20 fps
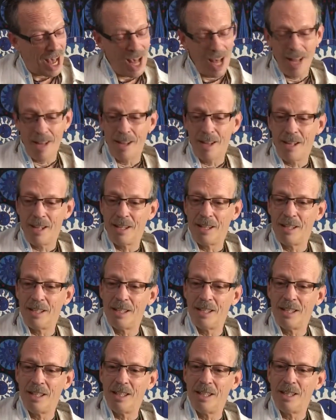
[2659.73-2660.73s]

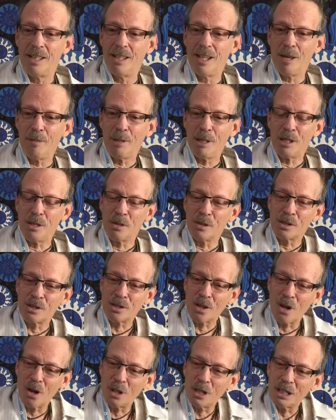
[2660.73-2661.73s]
let me do a
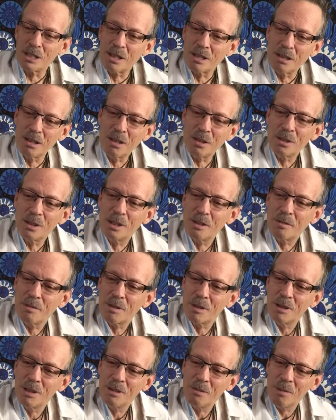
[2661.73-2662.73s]
song that's a little
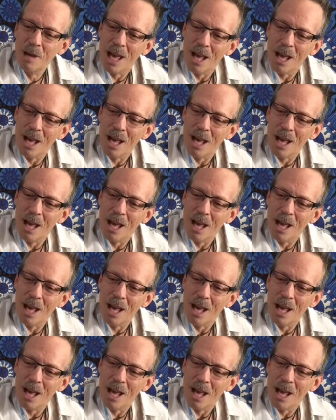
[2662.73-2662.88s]
different.